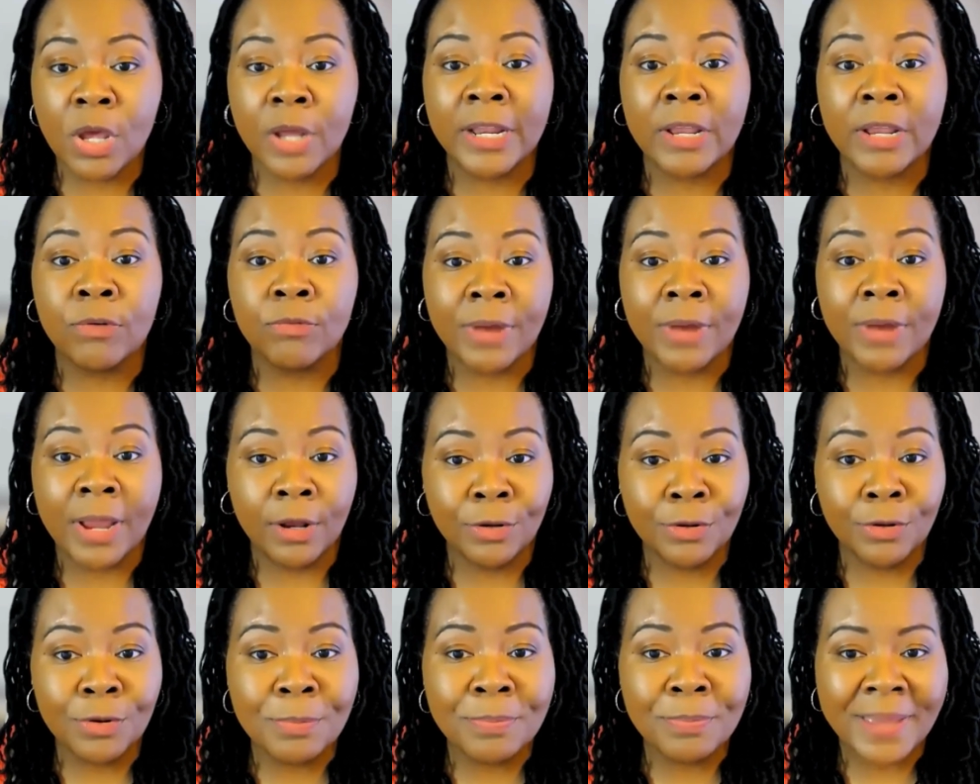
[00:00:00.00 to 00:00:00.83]
on a
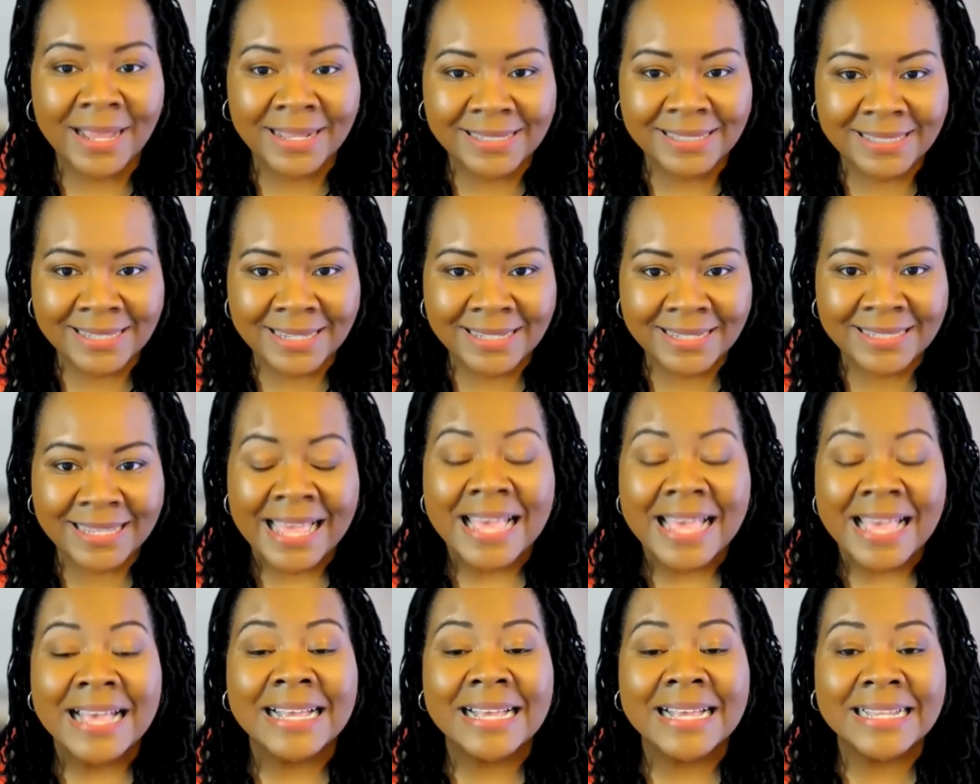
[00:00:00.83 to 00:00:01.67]
regular basis
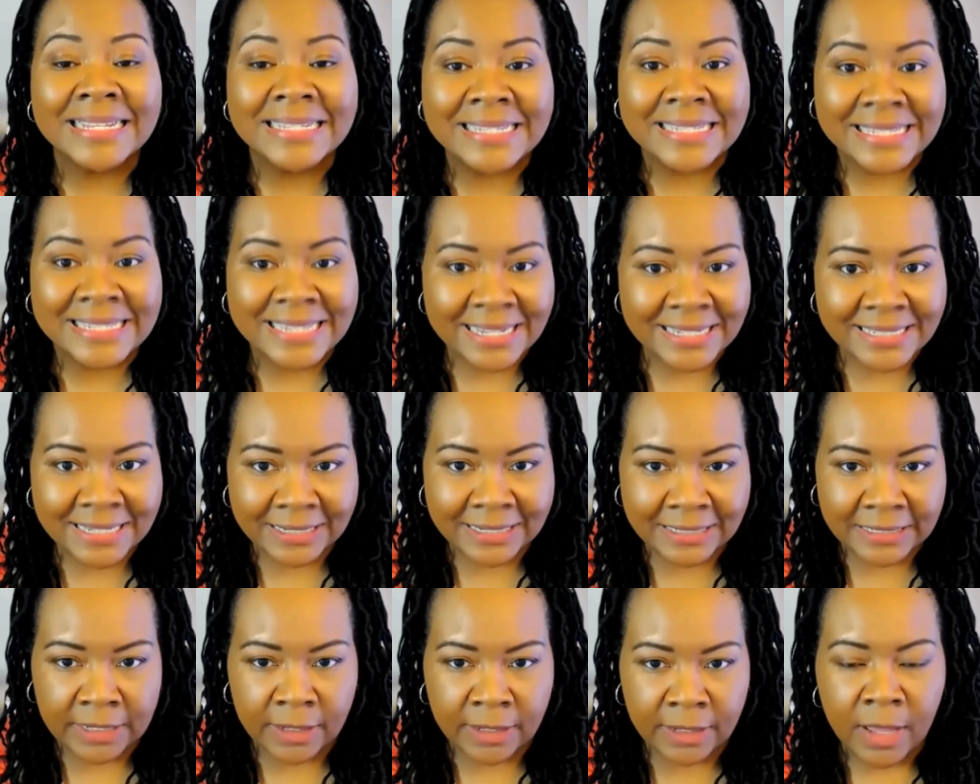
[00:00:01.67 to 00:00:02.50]

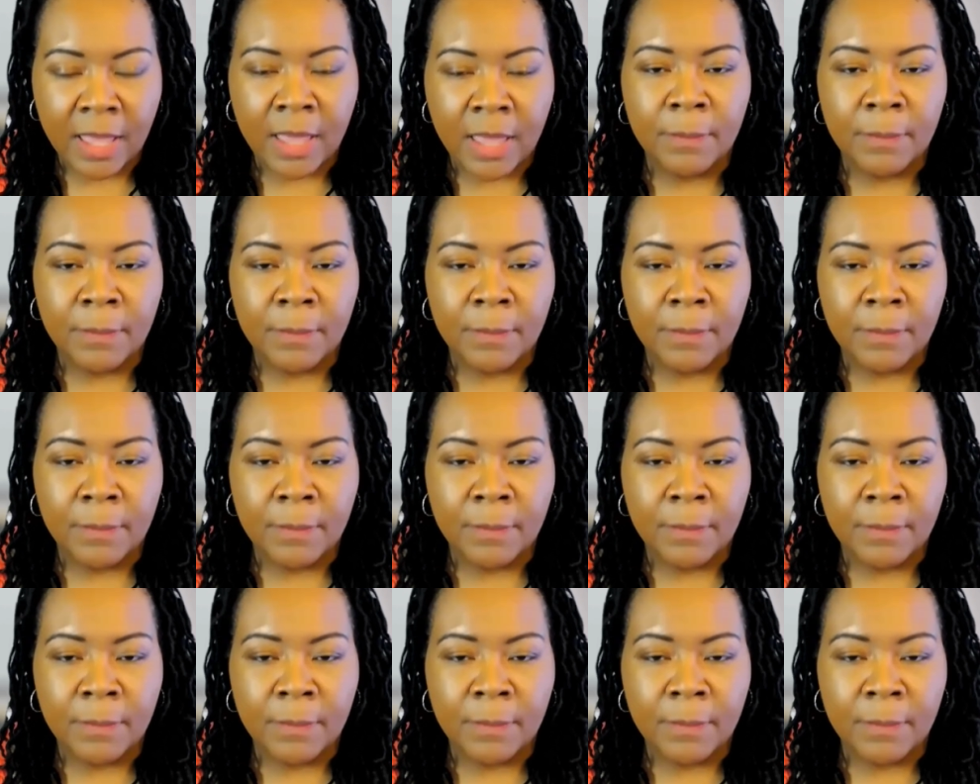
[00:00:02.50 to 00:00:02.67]
consistently,